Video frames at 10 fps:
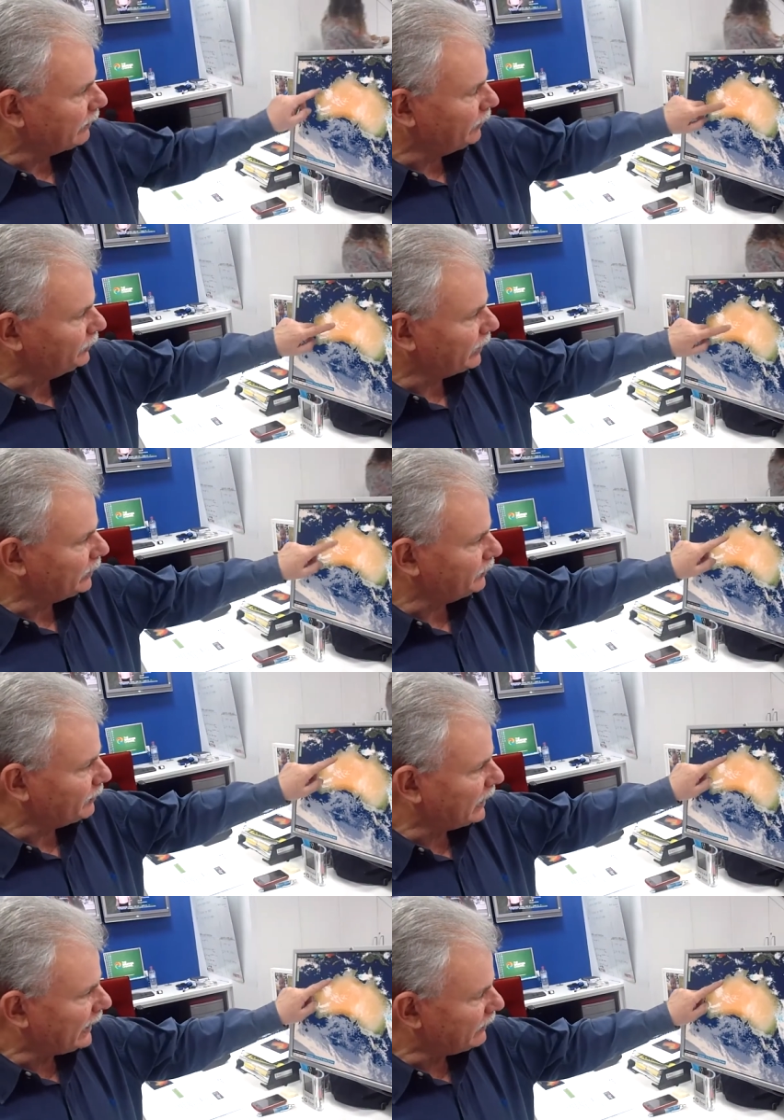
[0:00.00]
We've also got
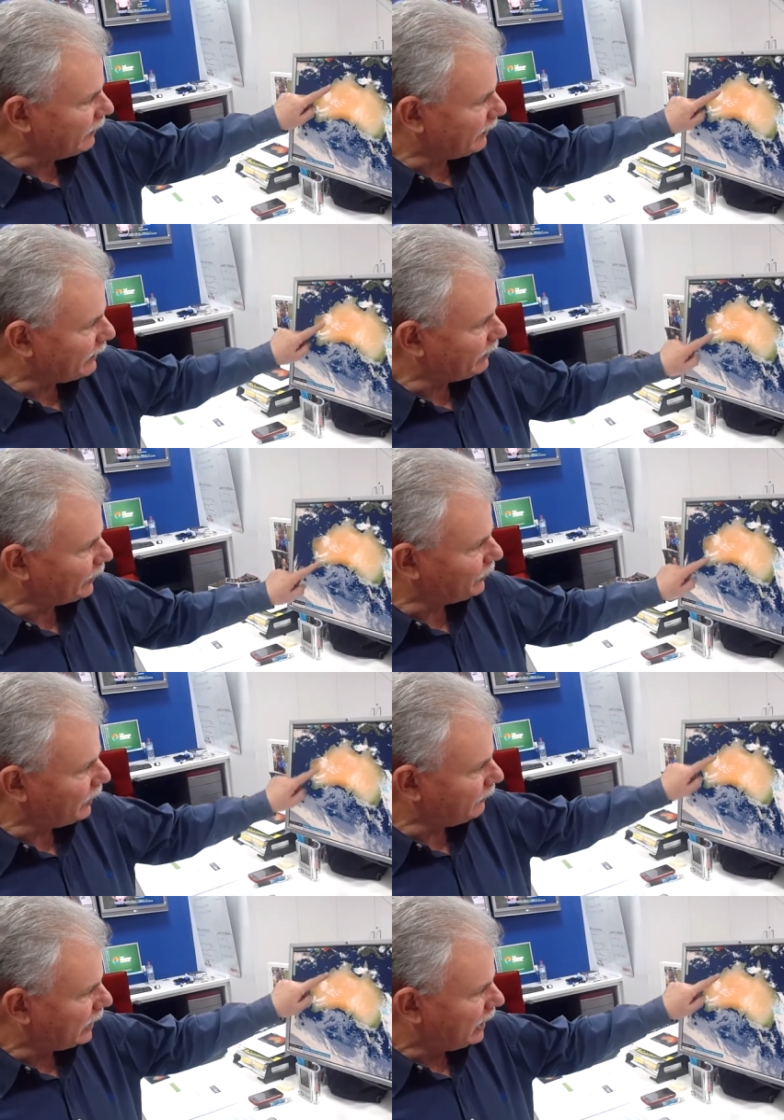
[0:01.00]
some cloud developing with a
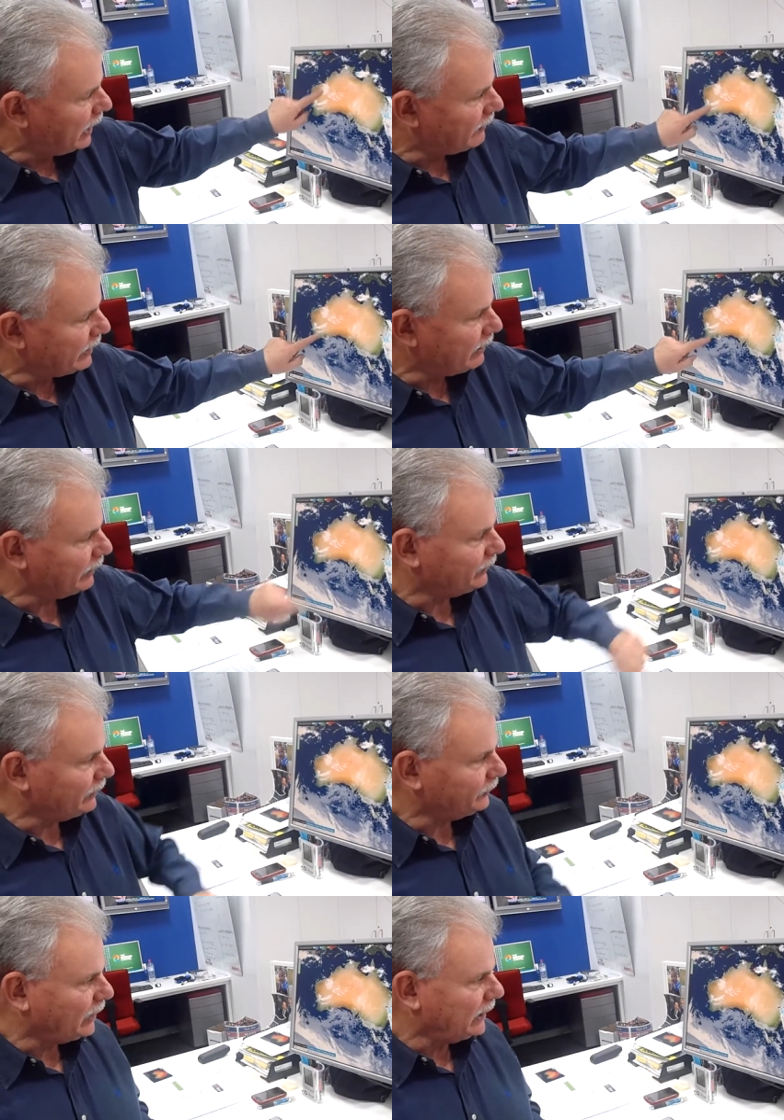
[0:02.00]
trough over near
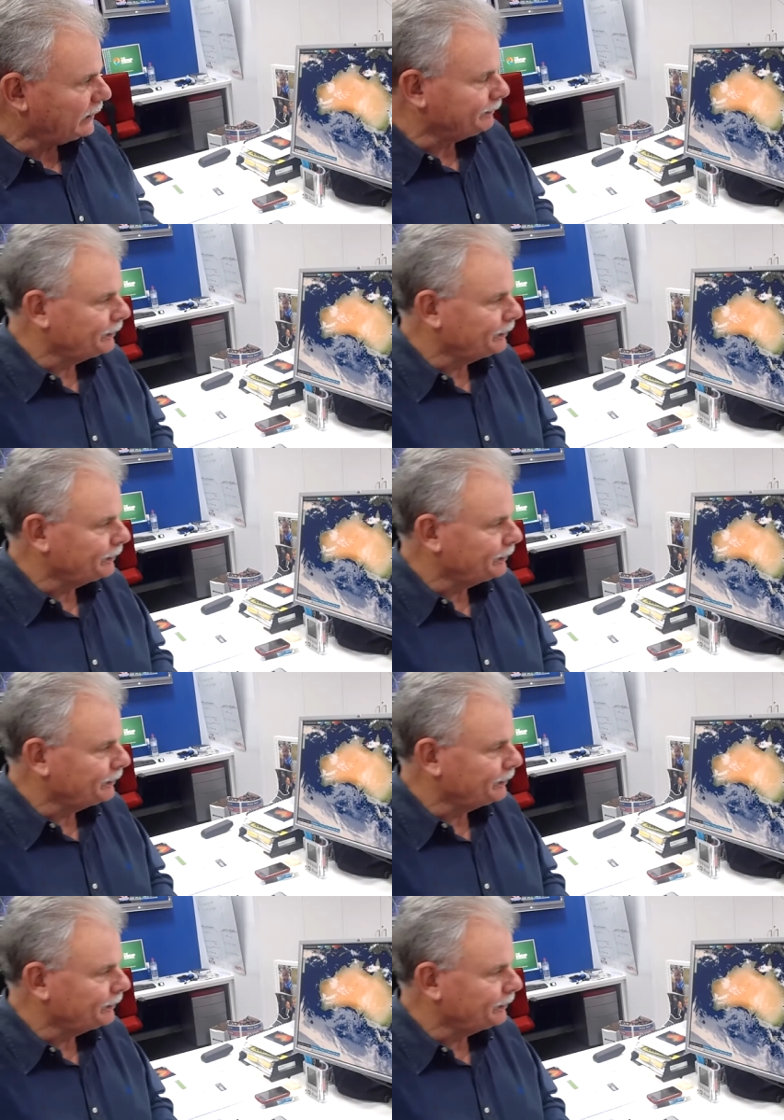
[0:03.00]
Western Australia.